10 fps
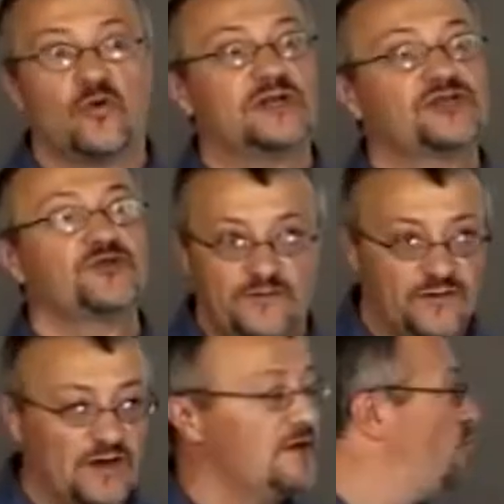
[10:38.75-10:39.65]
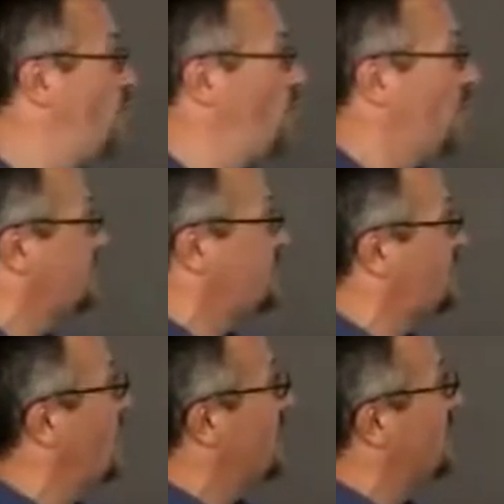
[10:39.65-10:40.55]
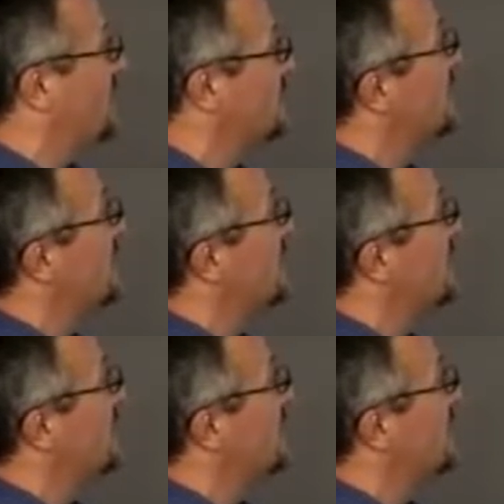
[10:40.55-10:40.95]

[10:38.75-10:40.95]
question. We've done work showing this.